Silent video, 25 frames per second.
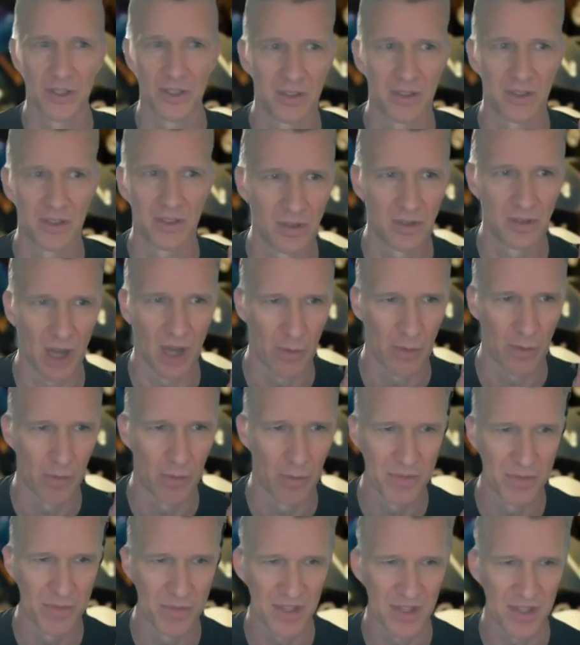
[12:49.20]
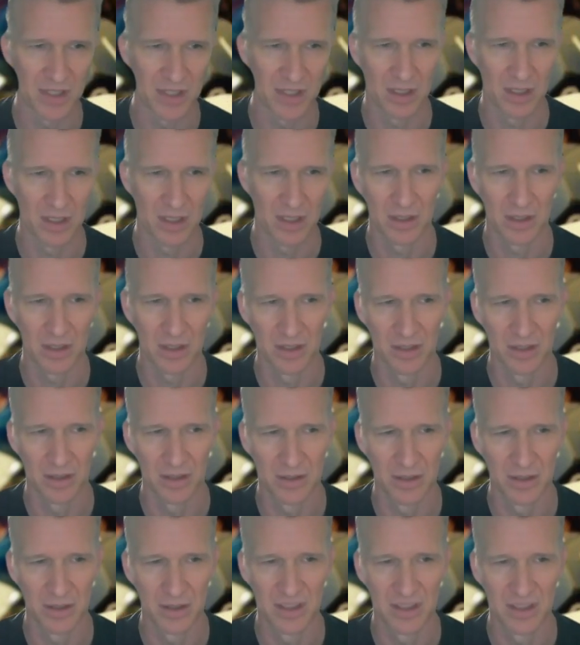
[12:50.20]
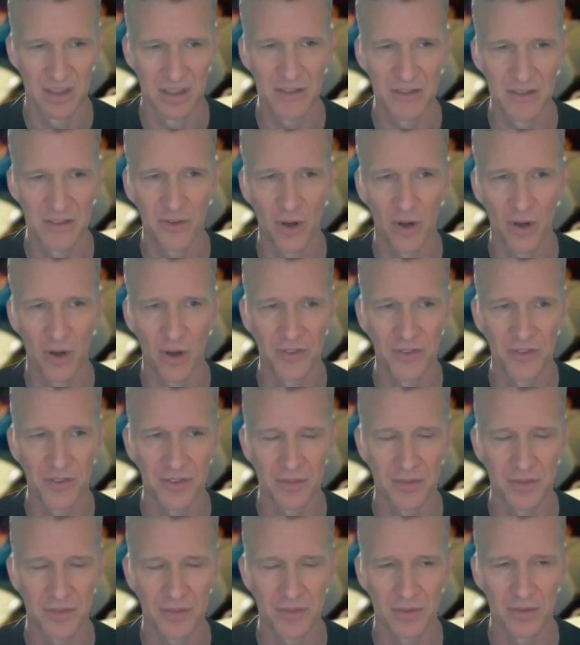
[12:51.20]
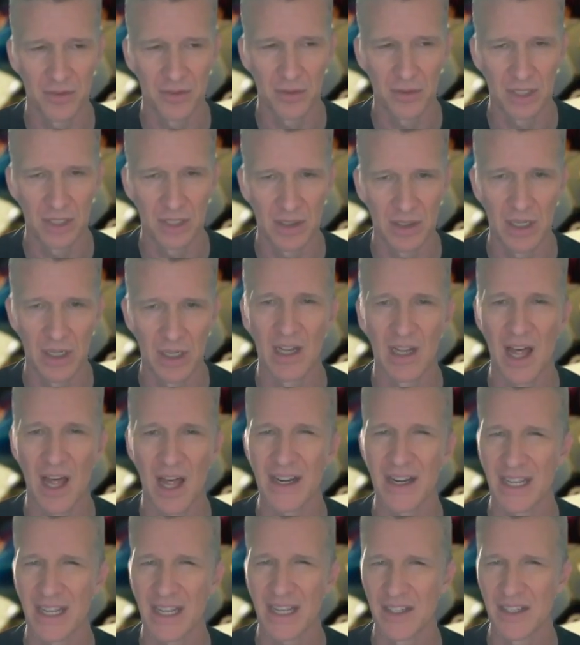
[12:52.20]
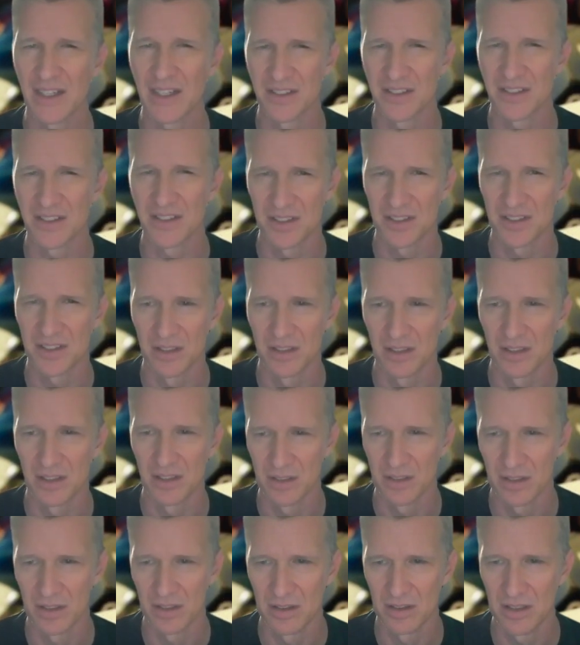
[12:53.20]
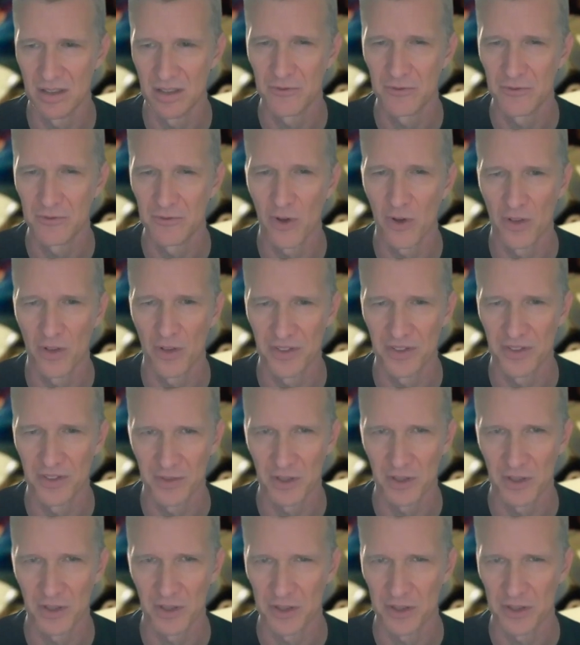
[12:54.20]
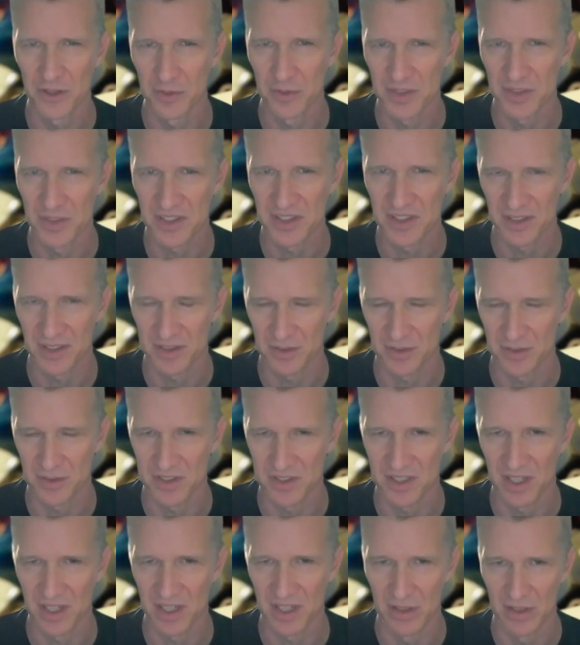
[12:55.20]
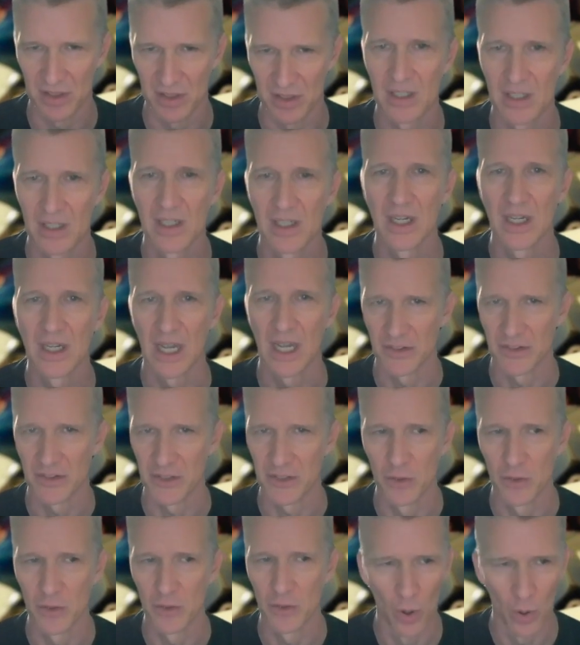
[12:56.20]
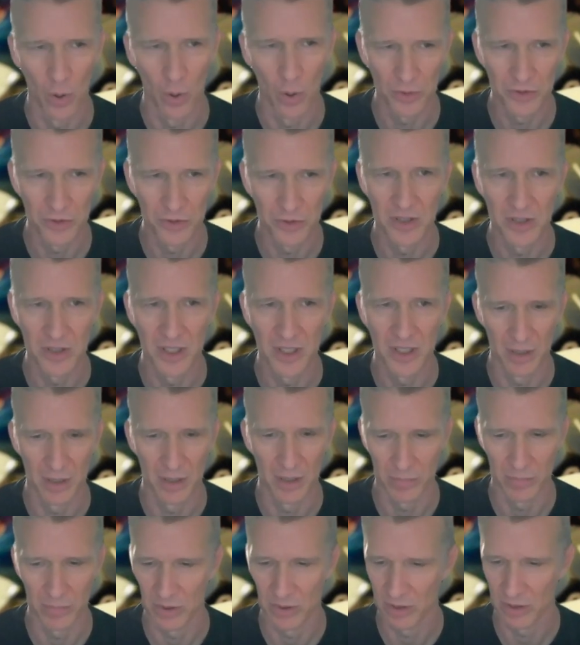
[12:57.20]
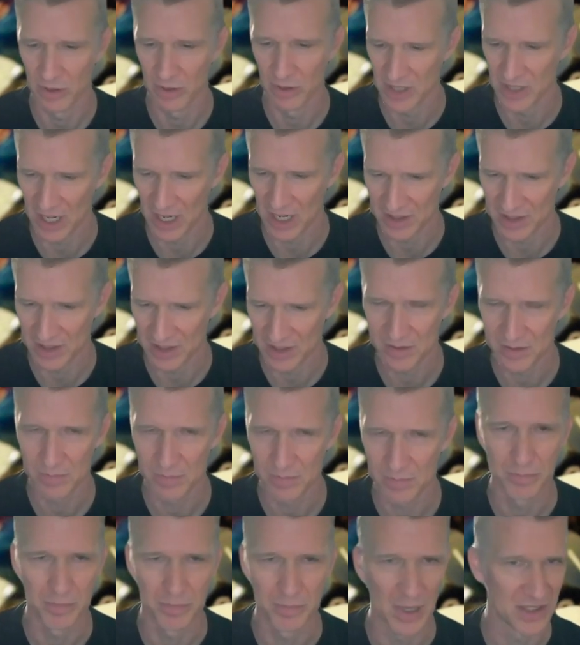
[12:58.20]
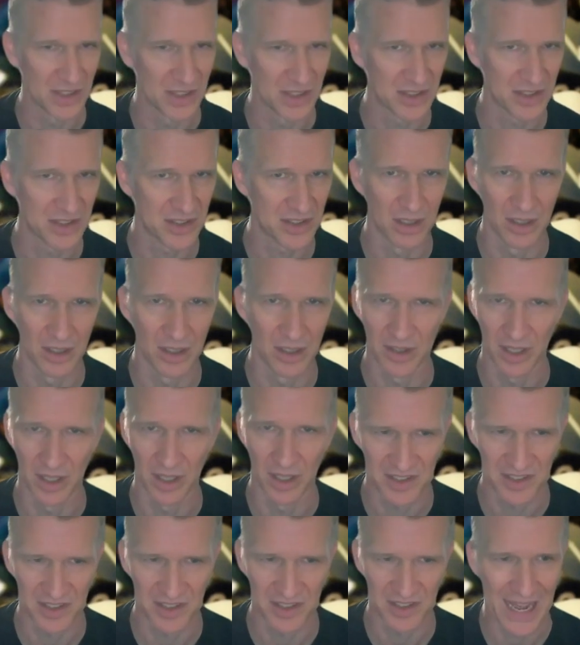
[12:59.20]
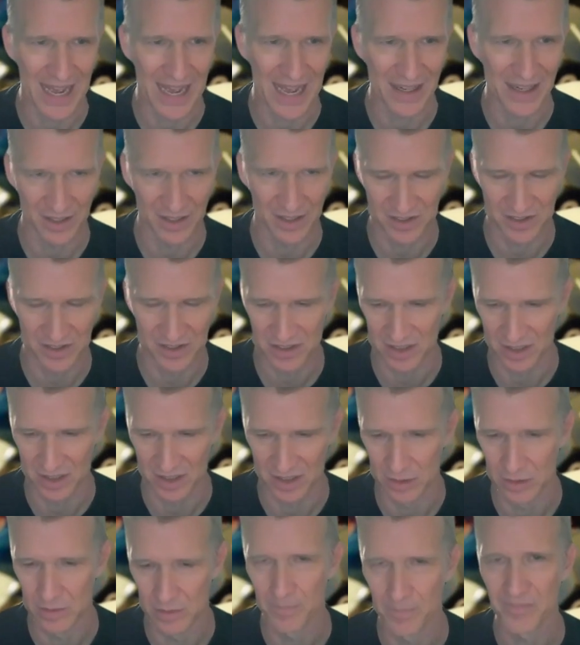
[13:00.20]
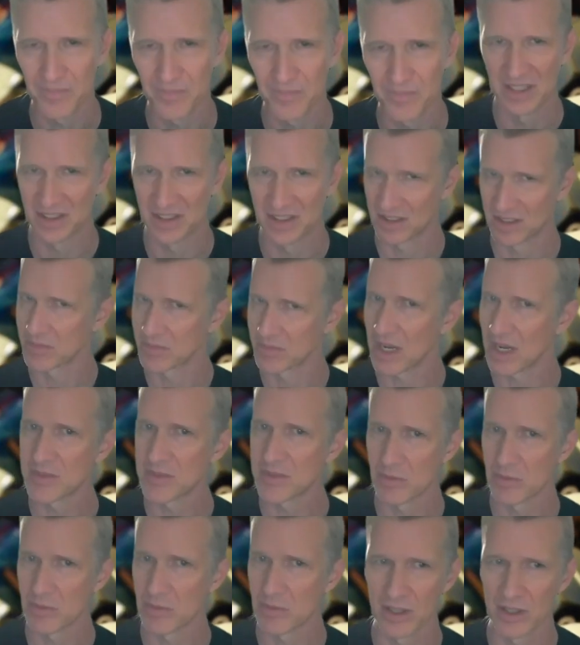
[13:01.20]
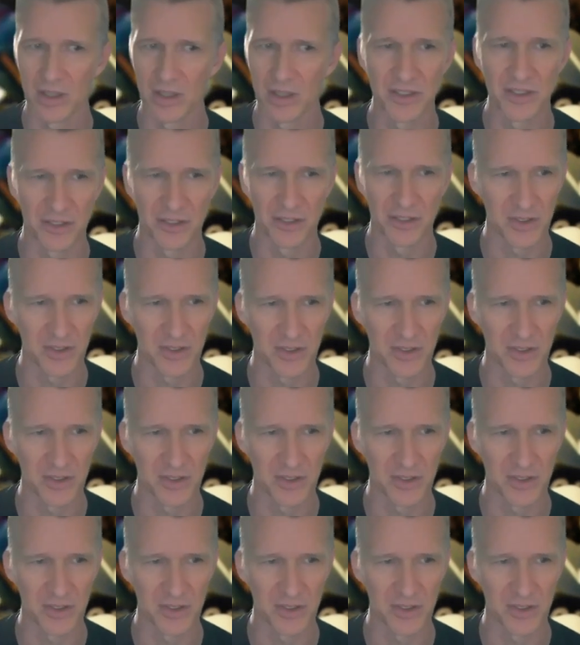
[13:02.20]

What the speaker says: I remember that the default in a lot of cases the default difficulty was 6 or 7, and then you rolled the number of dice based on a stat and a skill. And sometimes it was a little different.